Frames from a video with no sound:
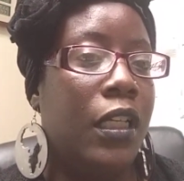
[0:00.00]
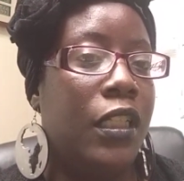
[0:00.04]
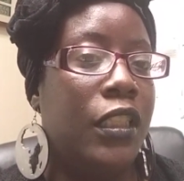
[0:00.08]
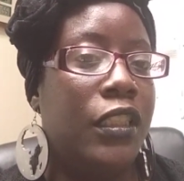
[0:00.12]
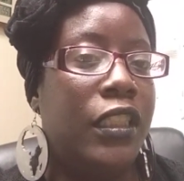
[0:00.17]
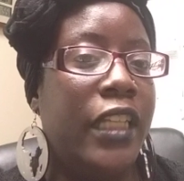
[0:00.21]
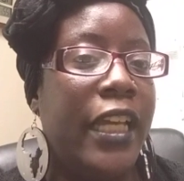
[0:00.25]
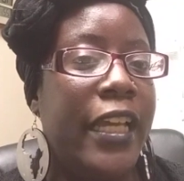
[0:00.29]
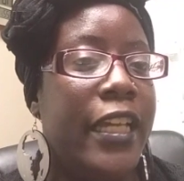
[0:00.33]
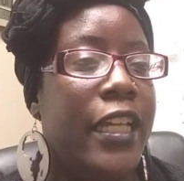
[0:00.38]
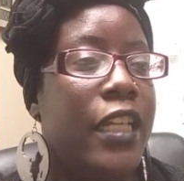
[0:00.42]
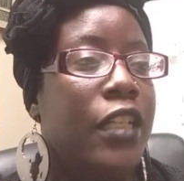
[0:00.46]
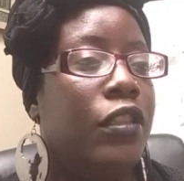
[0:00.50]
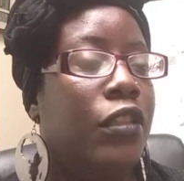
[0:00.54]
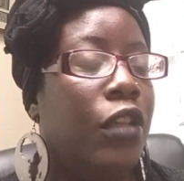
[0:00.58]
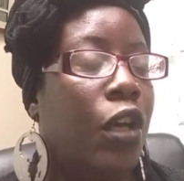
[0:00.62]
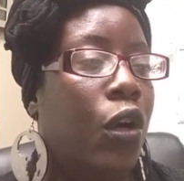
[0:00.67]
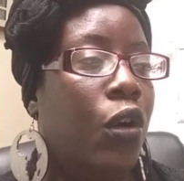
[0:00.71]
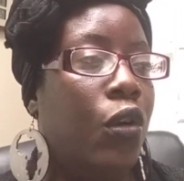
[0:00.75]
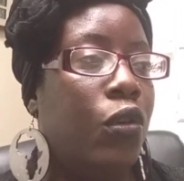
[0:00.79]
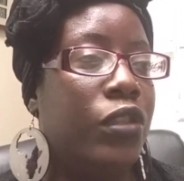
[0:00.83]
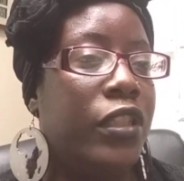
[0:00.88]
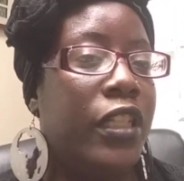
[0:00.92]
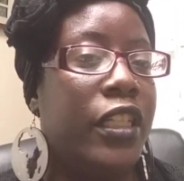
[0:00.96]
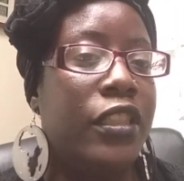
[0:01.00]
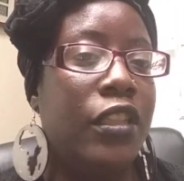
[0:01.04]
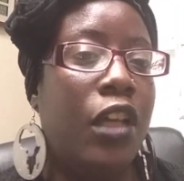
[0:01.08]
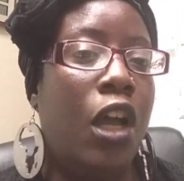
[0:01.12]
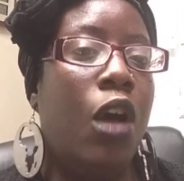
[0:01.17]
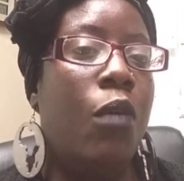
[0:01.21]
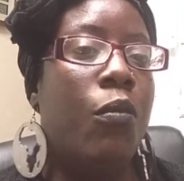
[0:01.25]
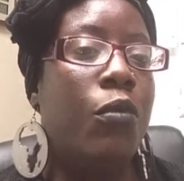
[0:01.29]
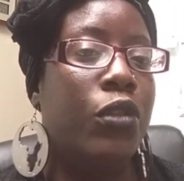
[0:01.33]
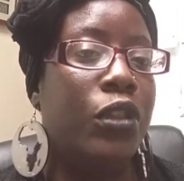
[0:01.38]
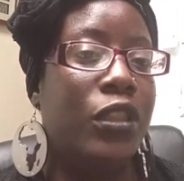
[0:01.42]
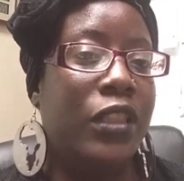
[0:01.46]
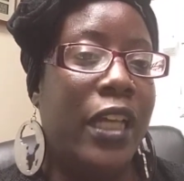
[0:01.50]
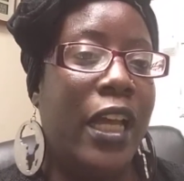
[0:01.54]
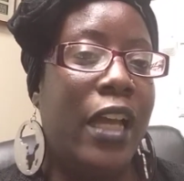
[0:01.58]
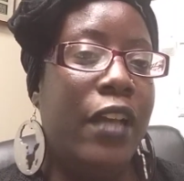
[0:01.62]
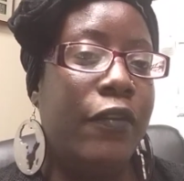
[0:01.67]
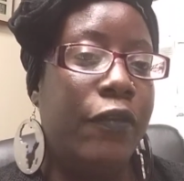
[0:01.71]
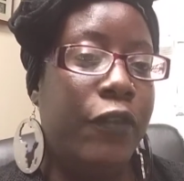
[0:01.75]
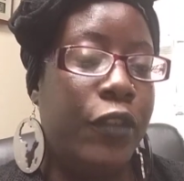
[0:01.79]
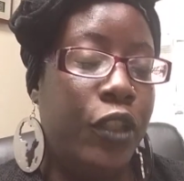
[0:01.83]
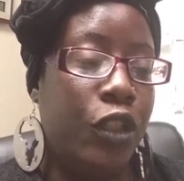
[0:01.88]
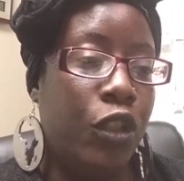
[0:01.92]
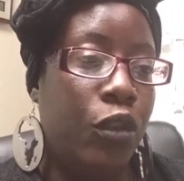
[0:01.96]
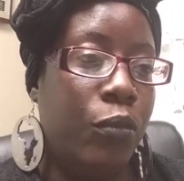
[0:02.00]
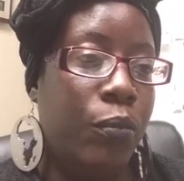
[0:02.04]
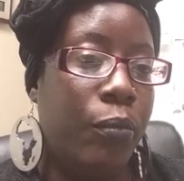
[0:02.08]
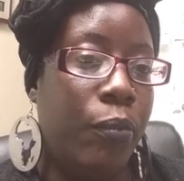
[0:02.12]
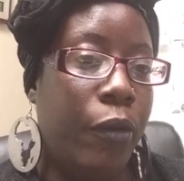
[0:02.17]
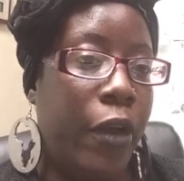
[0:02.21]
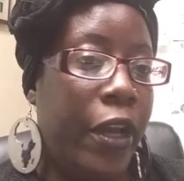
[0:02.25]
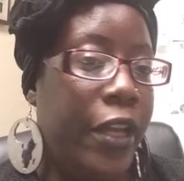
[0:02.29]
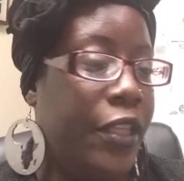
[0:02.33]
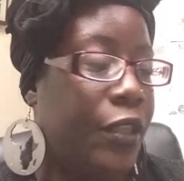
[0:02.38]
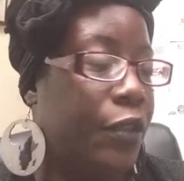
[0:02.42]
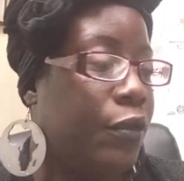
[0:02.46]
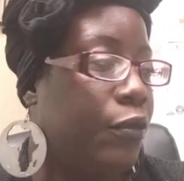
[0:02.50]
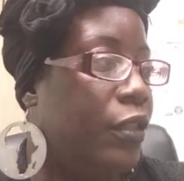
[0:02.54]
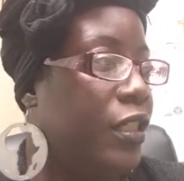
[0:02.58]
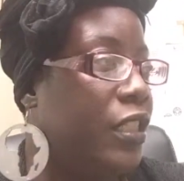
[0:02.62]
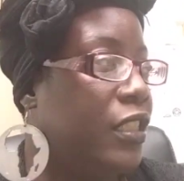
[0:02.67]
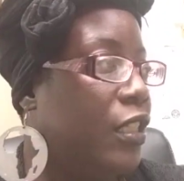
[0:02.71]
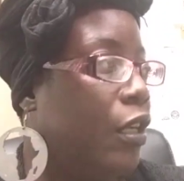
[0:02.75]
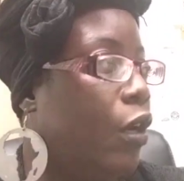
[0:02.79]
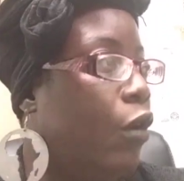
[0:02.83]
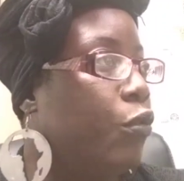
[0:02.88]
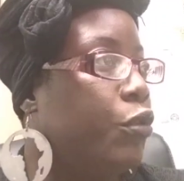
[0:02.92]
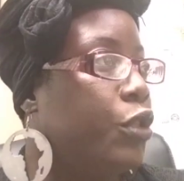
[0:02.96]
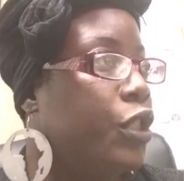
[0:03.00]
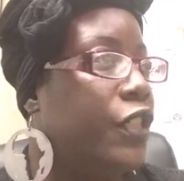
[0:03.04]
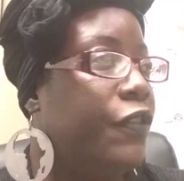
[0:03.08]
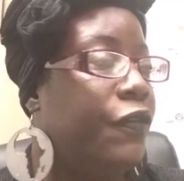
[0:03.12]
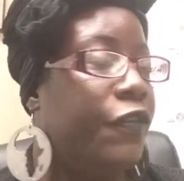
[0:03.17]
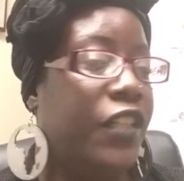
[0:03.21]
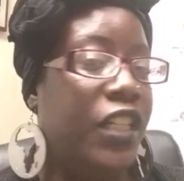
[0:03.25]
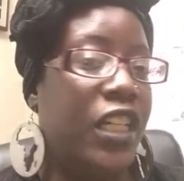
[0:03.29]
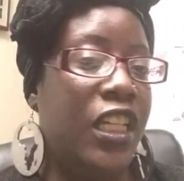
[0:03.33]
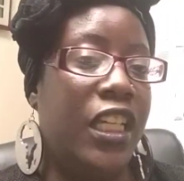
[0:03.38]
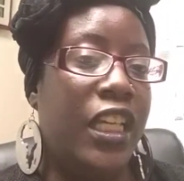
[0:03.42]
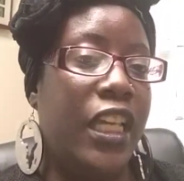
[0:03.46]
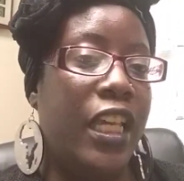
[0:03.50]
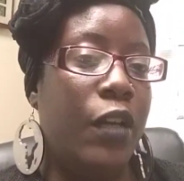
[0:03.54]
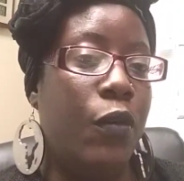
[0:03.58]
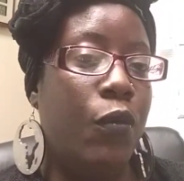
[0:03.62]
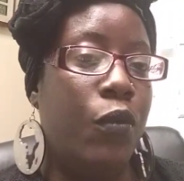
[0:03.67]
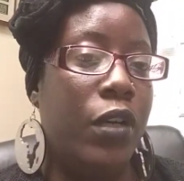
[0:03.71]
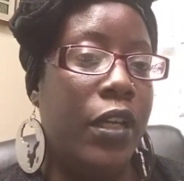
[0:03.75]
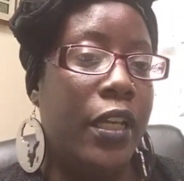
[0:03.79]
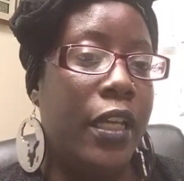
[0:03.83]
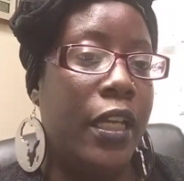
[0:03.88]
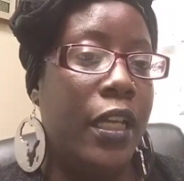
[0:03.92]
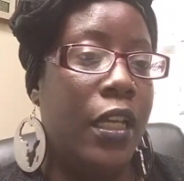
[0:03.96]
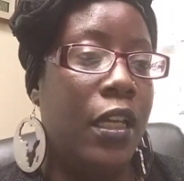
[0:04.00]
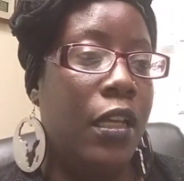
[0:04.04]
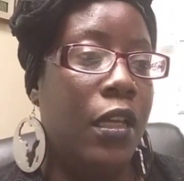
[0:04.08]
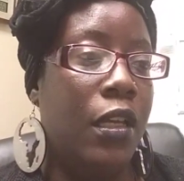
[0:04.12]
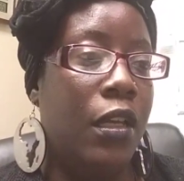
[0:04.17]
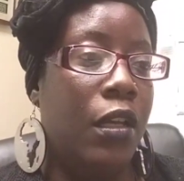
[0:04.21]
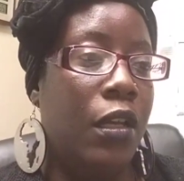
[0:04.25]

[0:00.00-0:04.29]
Satan knows it's almost time for your breakthrough. He said, oh, she finna get what